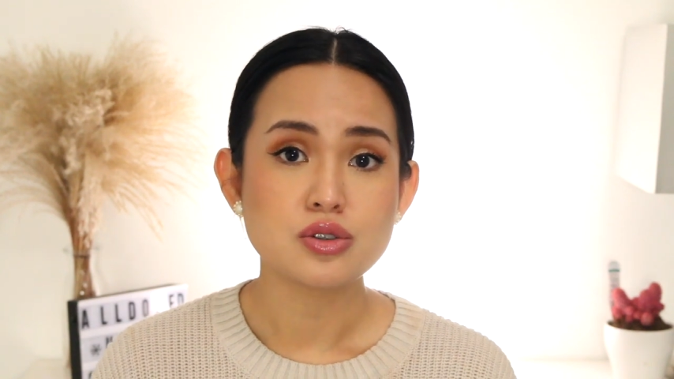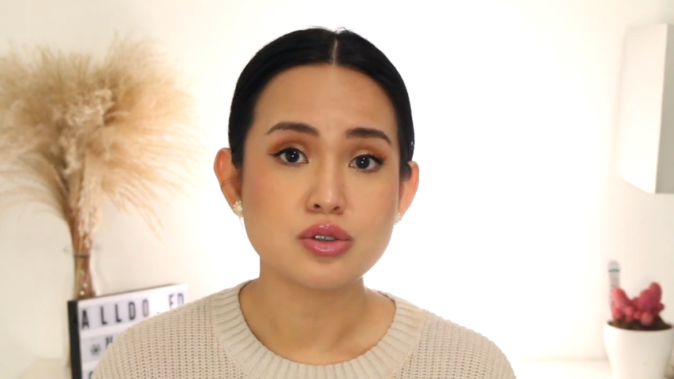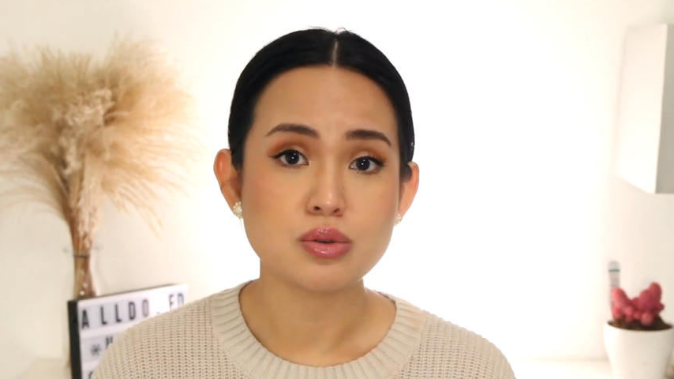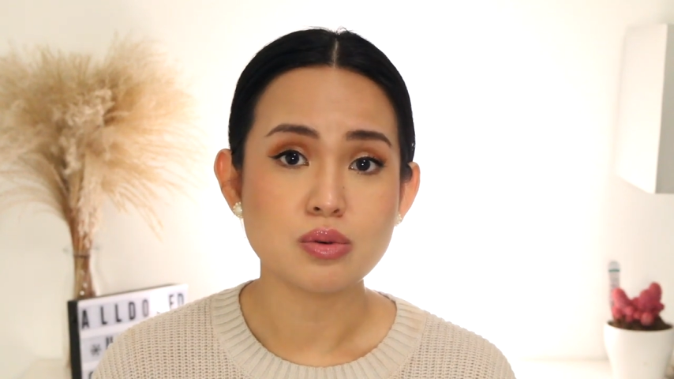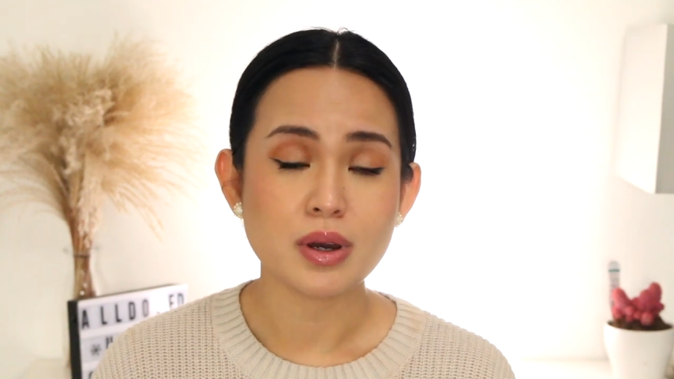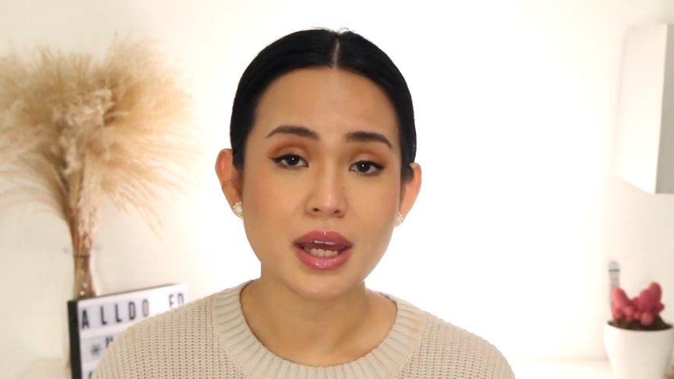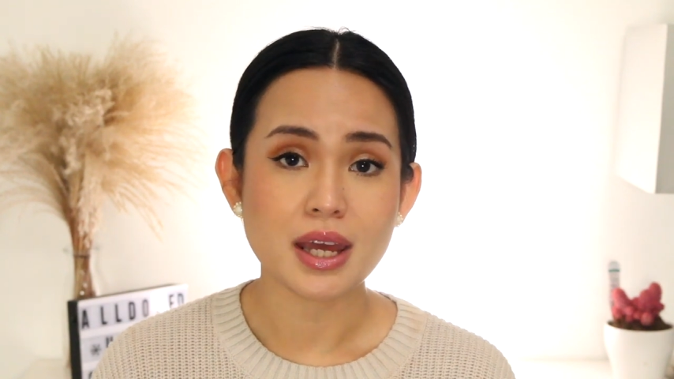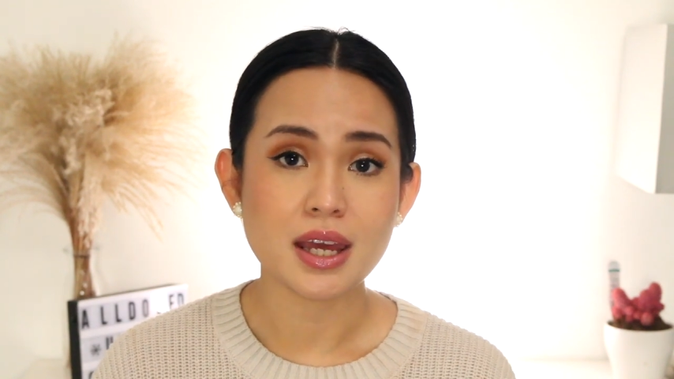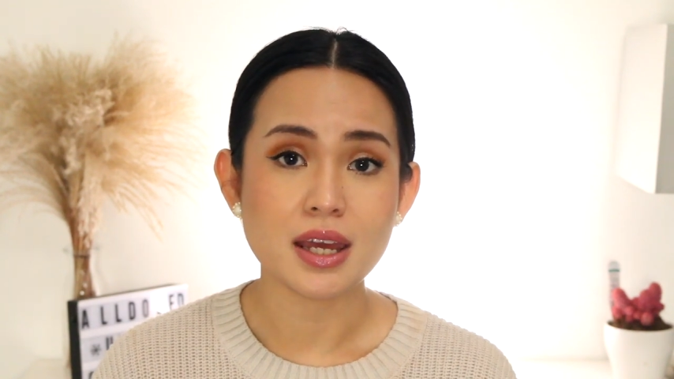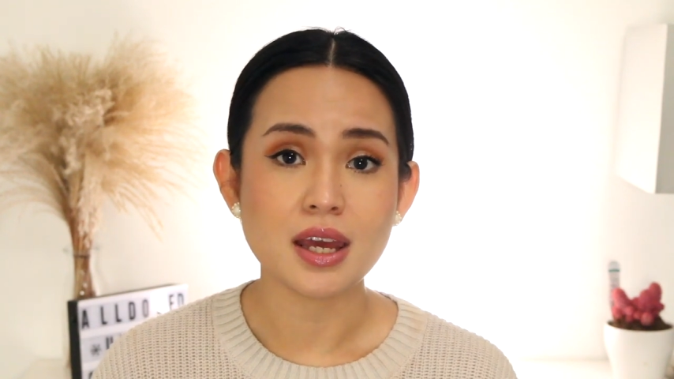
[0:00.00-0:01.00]
to
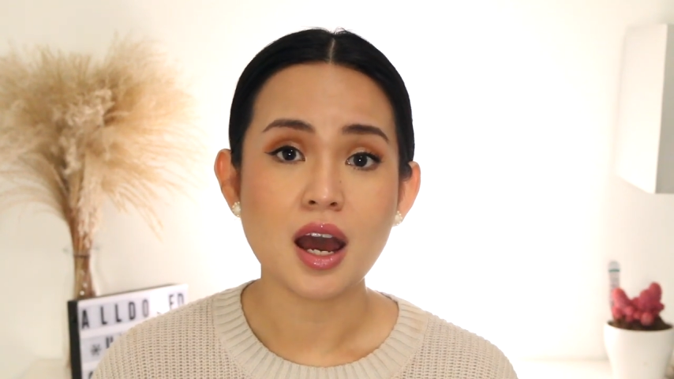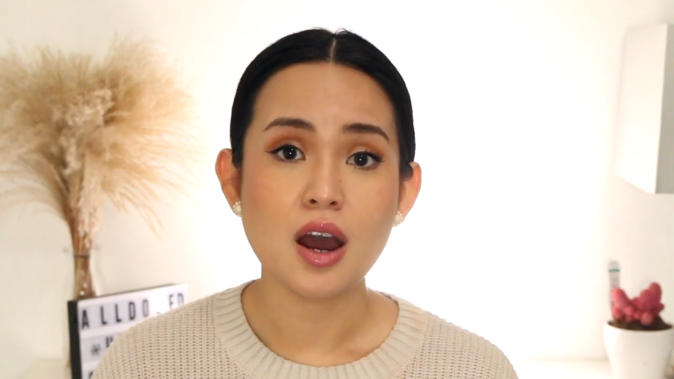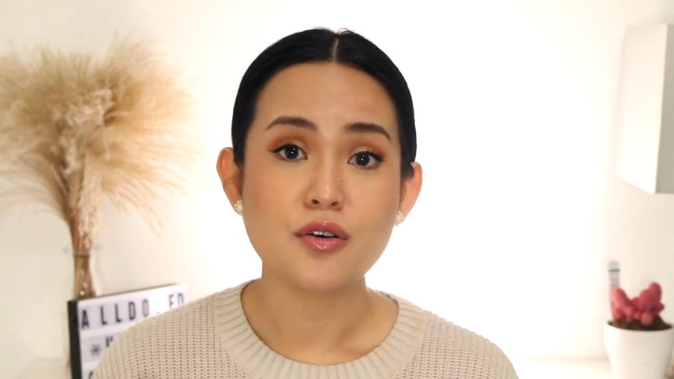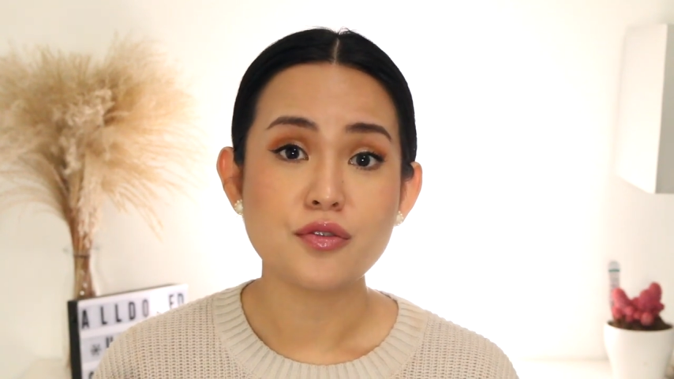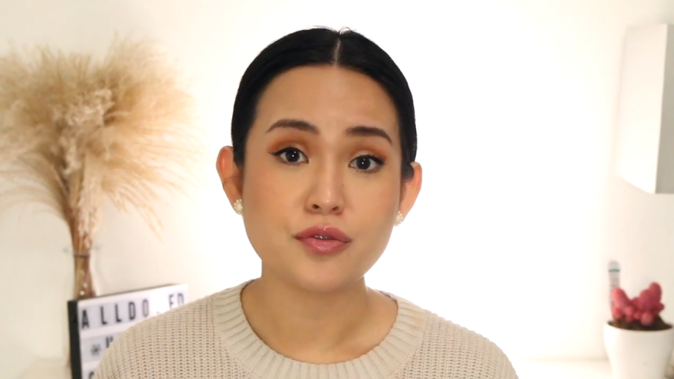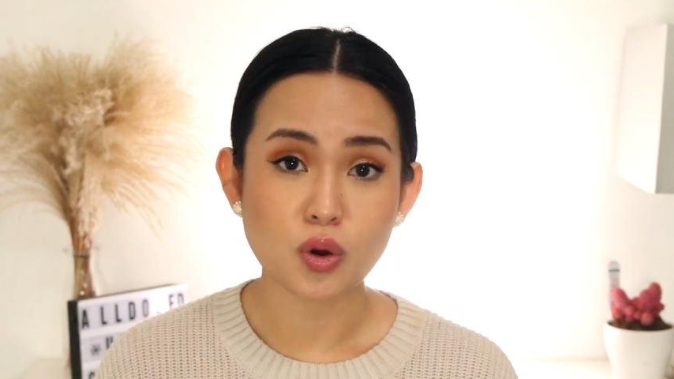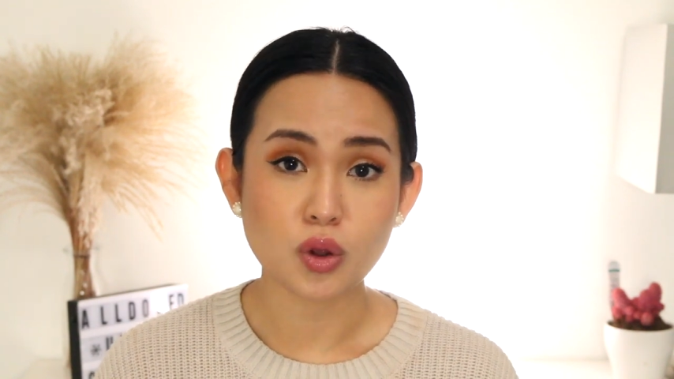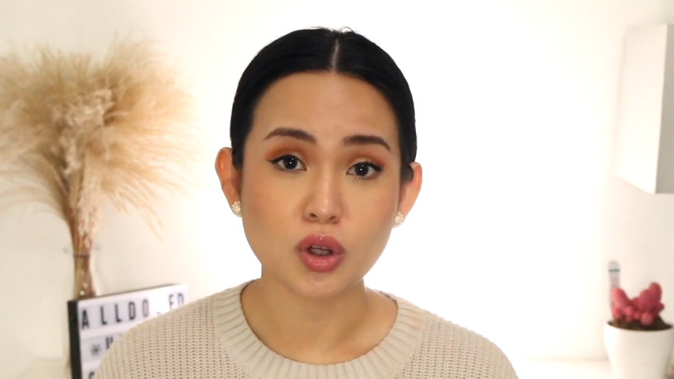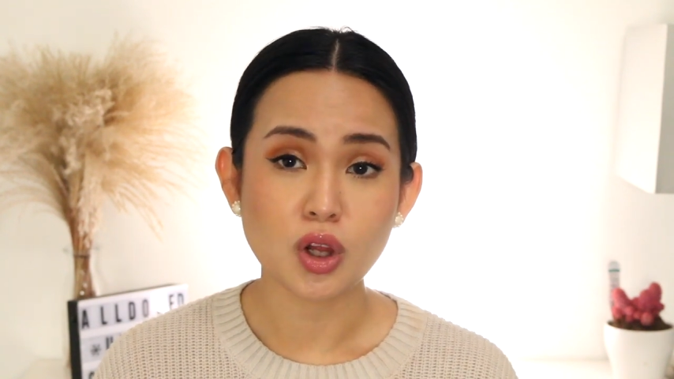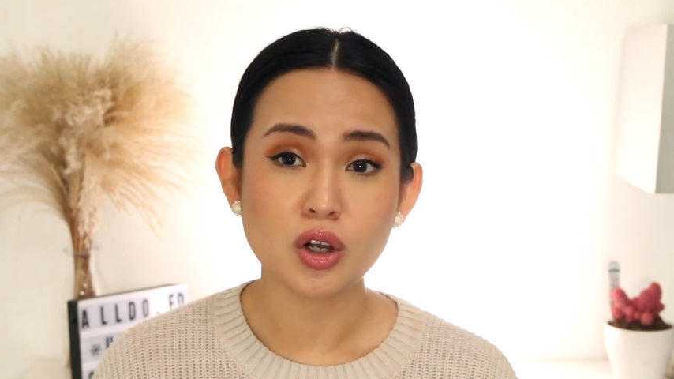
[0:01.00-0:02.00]
a
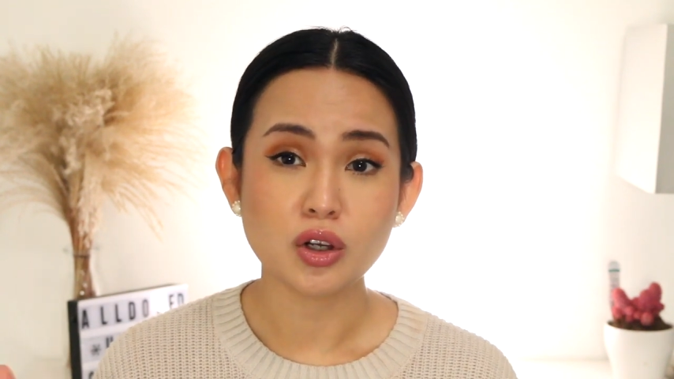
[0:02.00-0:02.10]
full